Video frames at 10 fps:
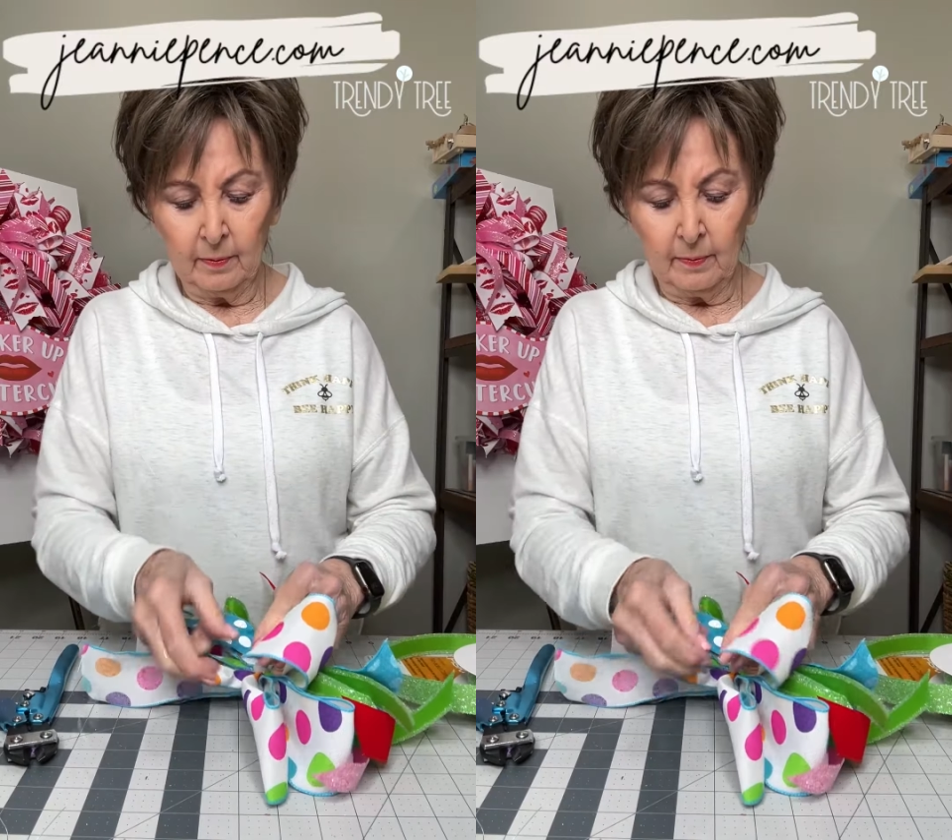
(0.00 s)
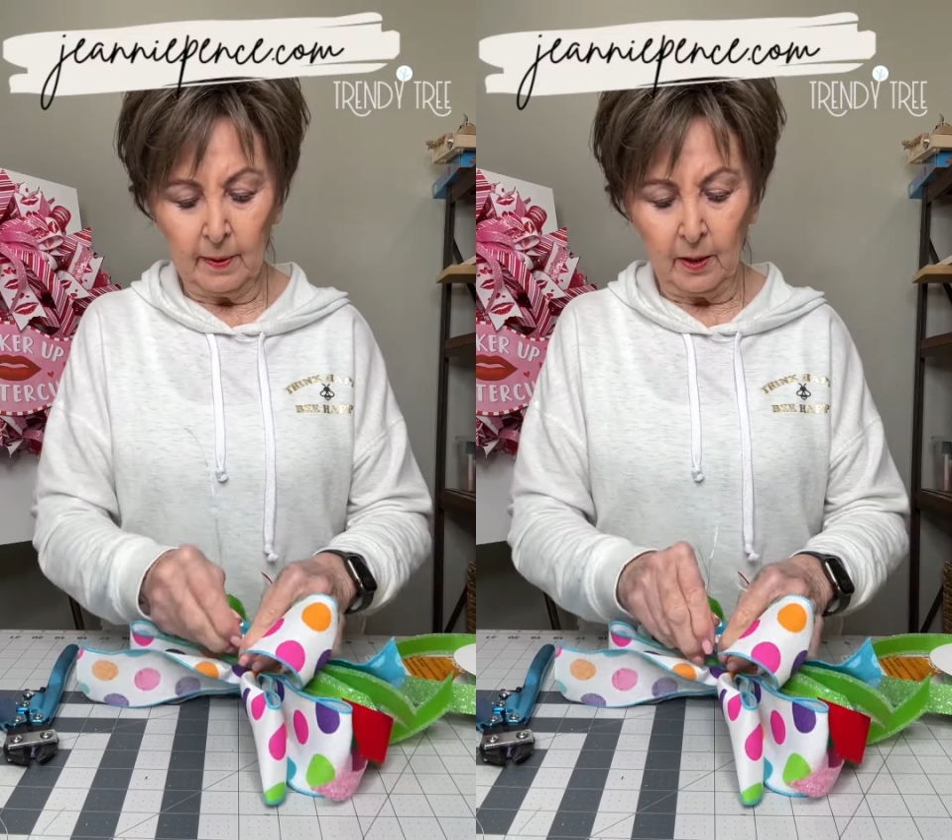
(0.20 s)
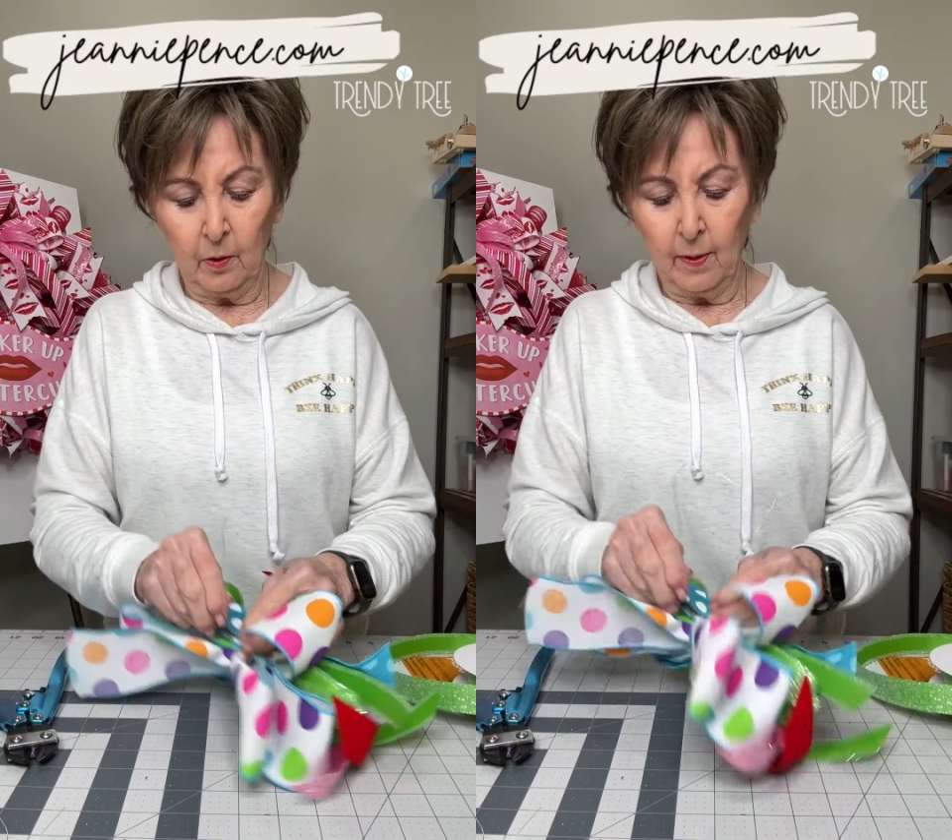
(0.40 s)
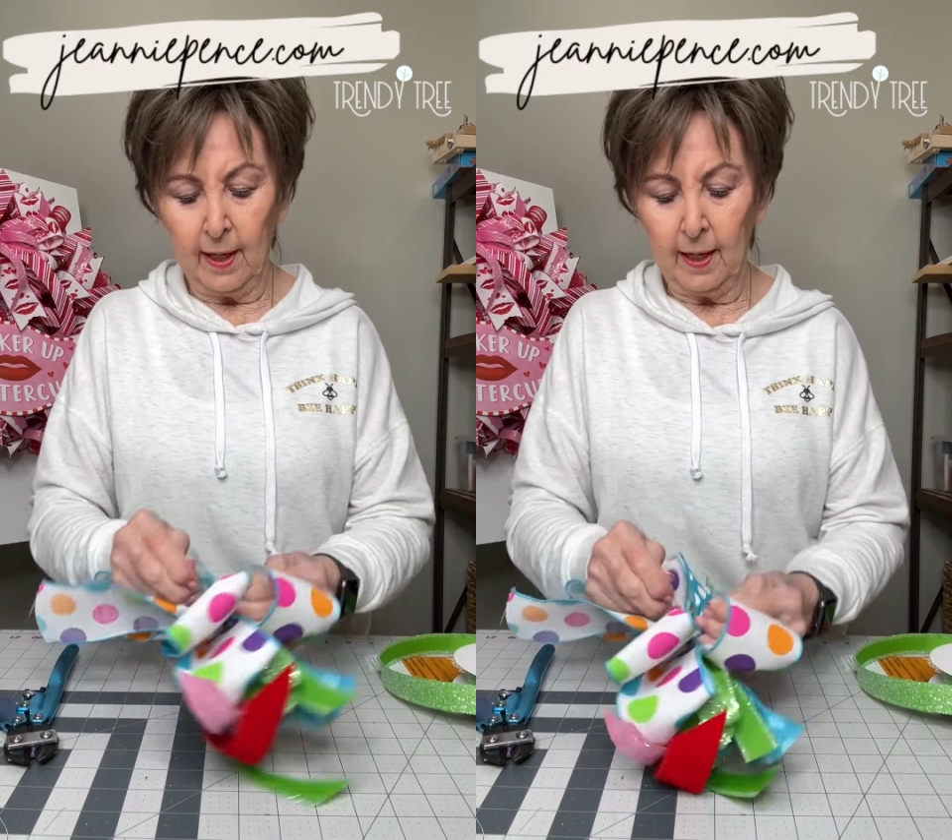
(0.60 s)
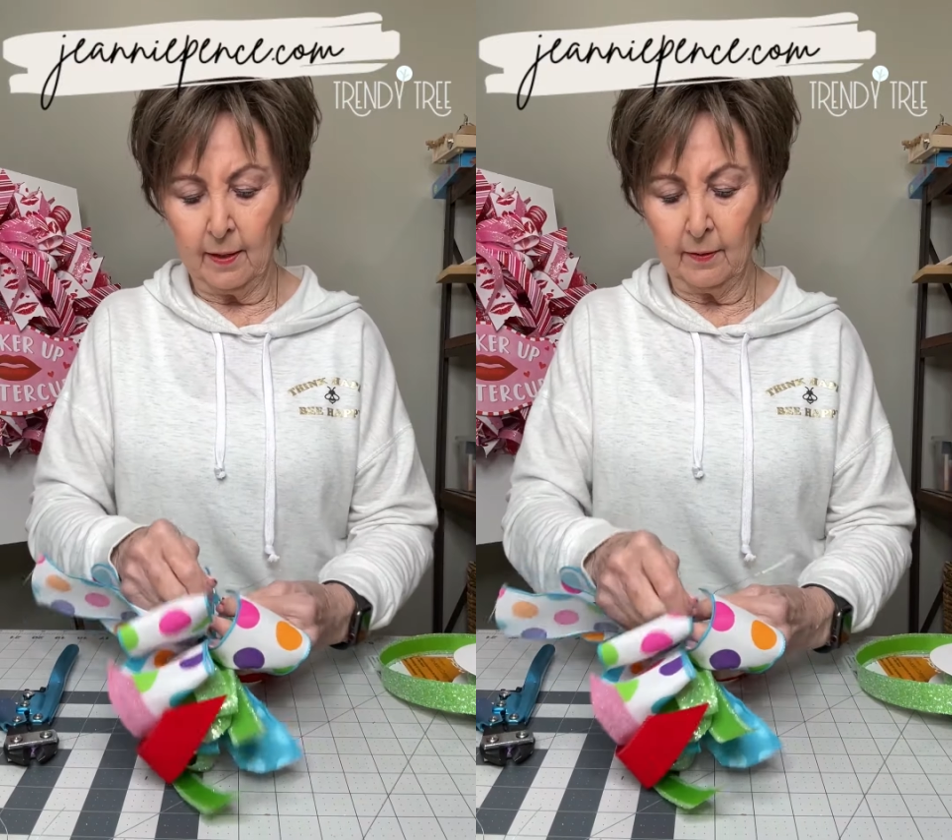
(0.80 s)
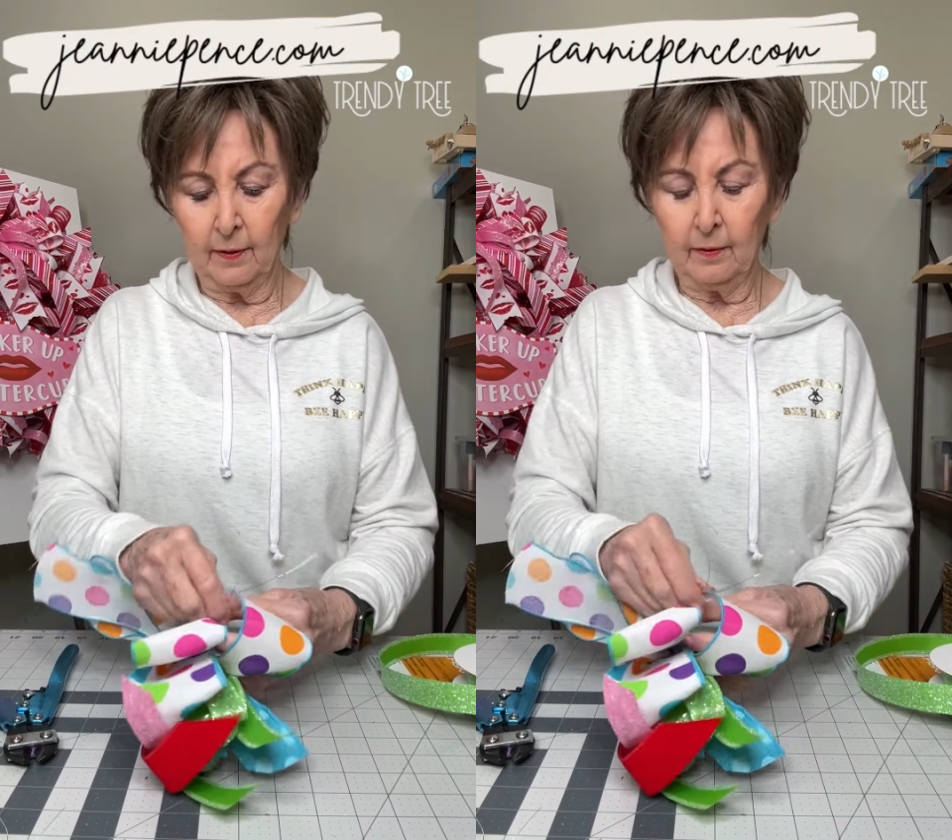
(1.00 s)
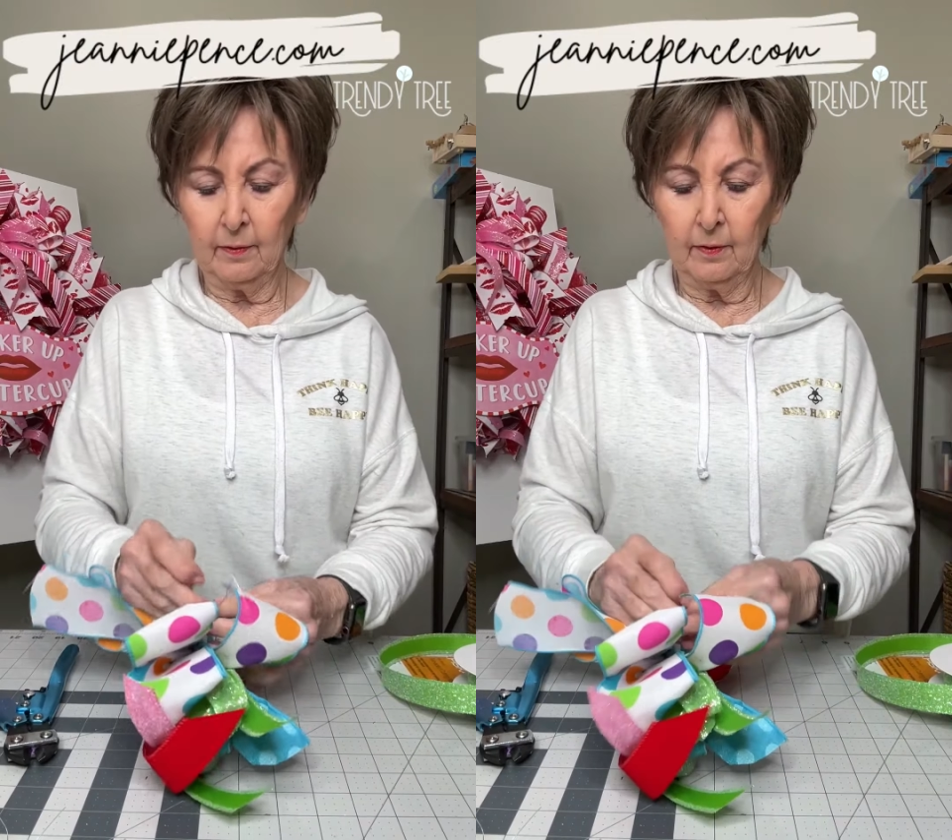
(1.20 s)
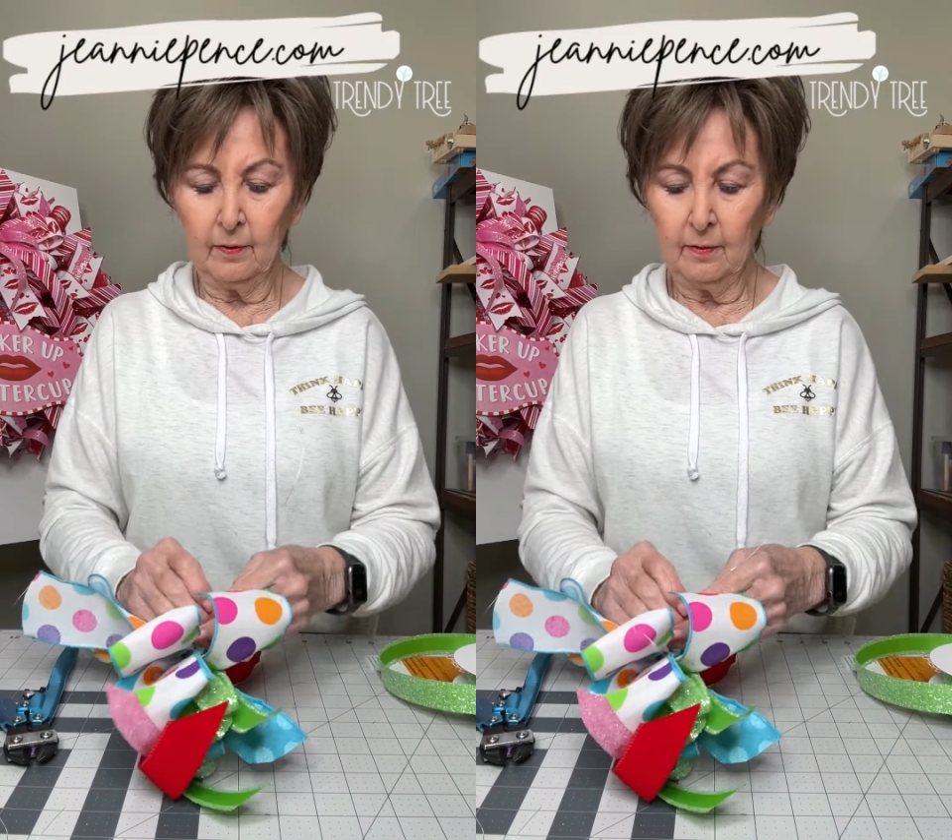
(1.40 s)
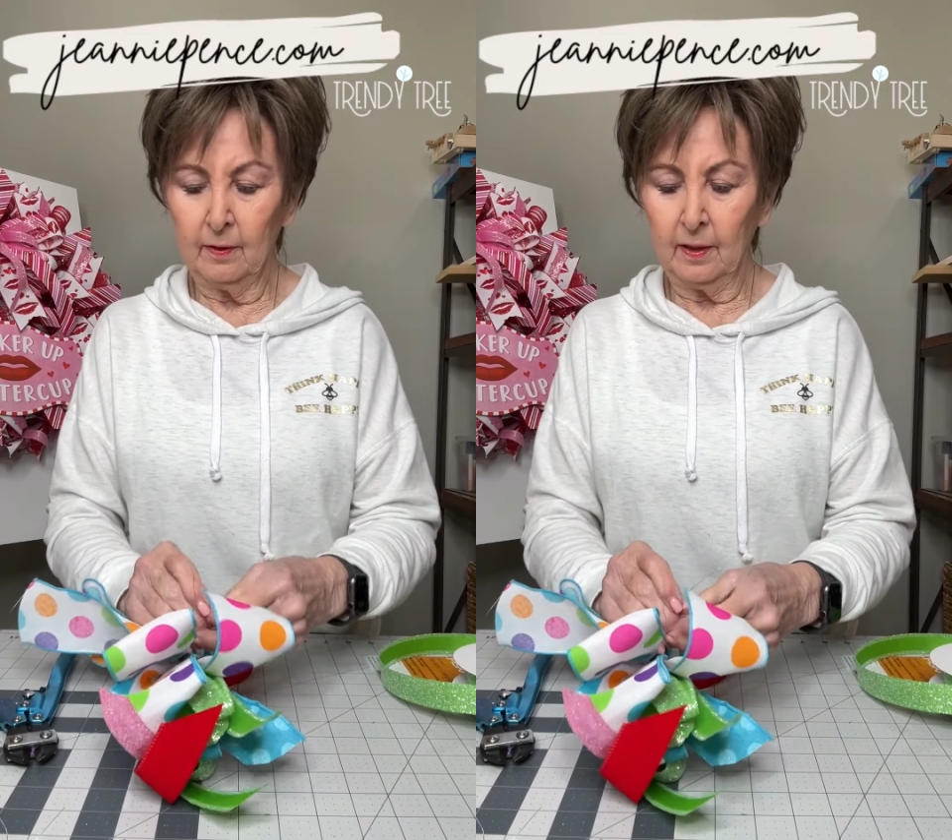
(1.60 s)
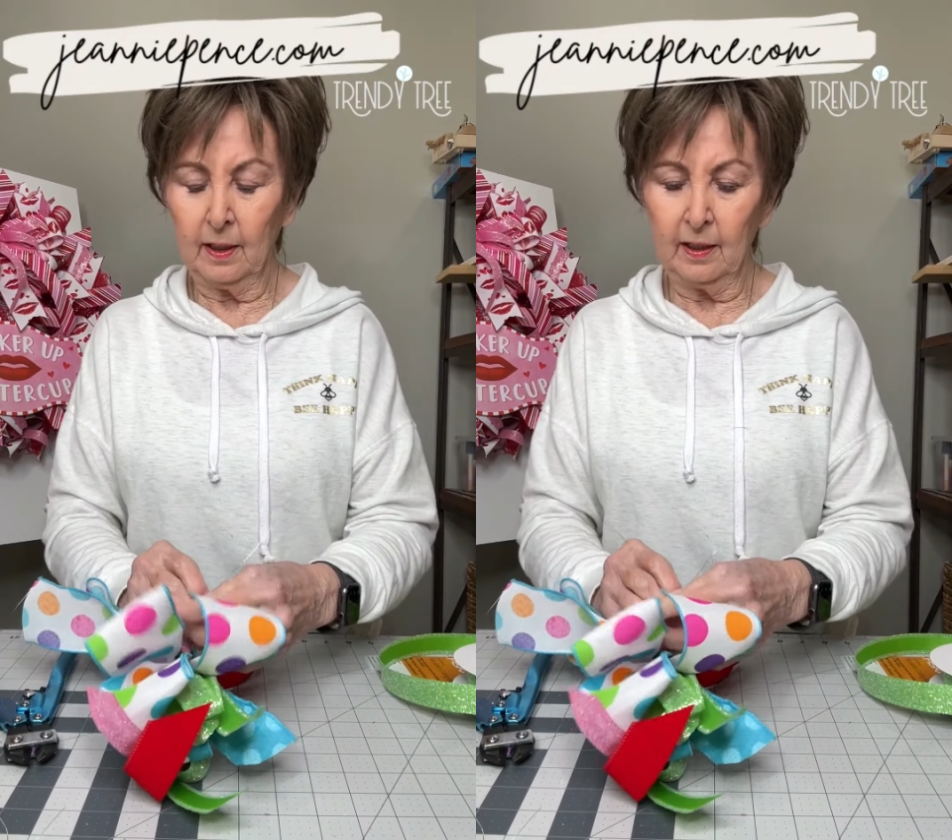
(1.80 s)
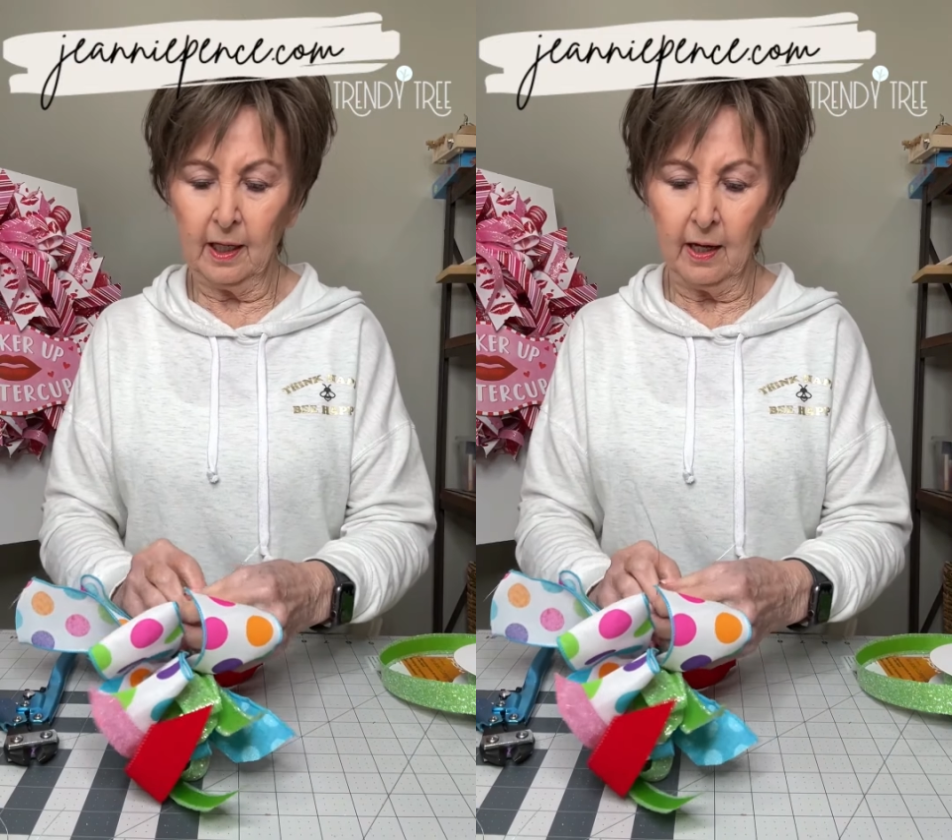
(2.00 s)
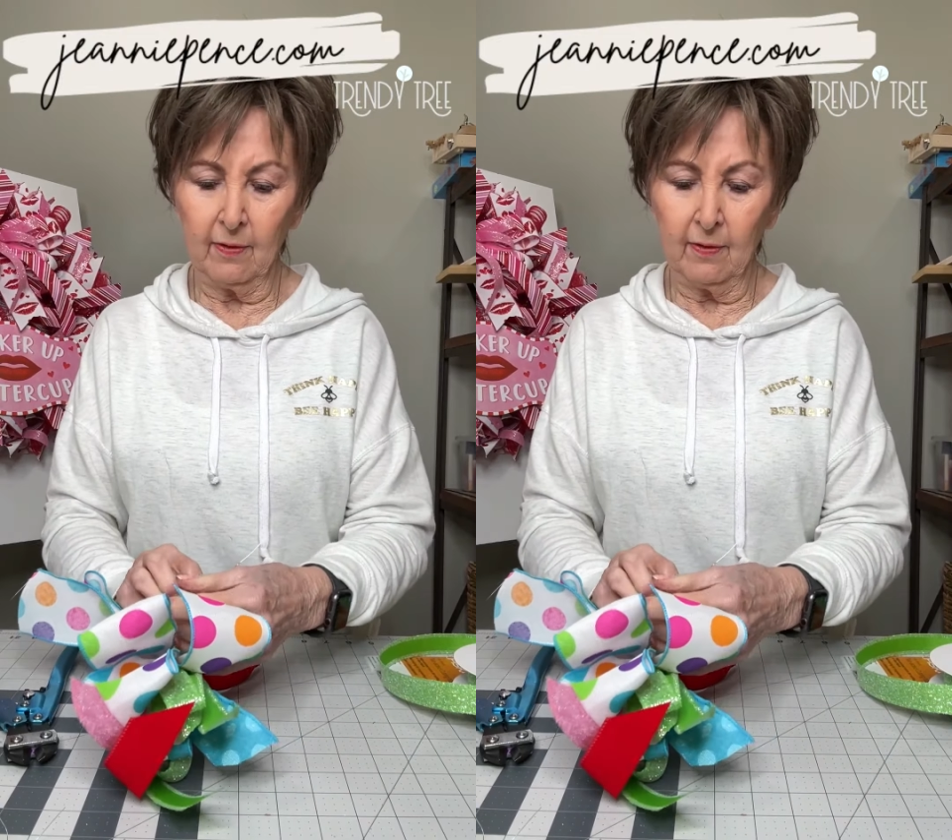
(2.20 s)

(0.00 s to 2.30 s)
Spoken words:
And go ahead and give